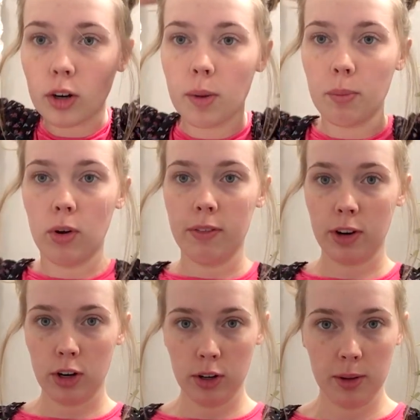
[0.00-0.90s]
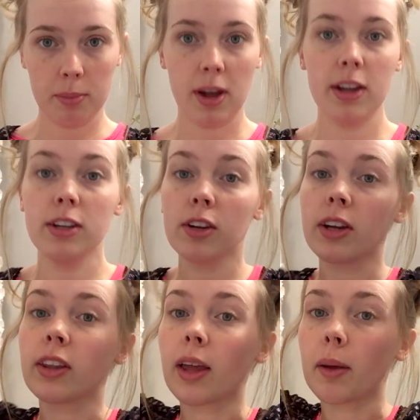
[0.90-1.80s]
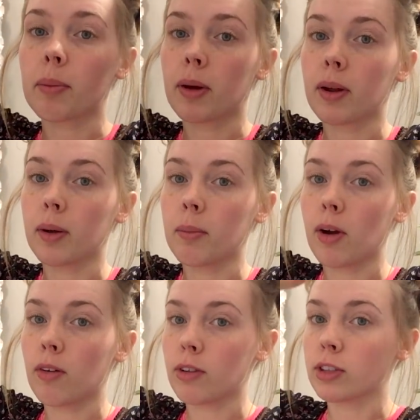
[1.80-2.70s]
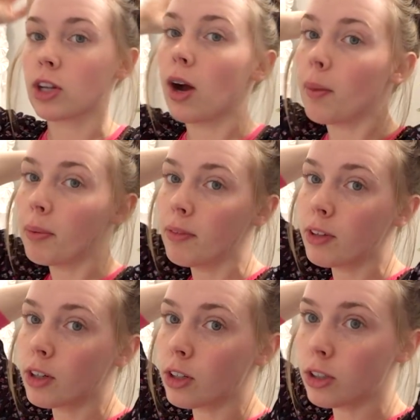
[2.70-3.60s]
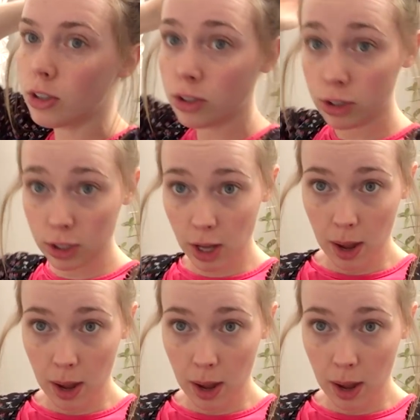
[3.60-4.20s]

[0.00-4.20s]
more of a curly bun, you can put them over top of the curls,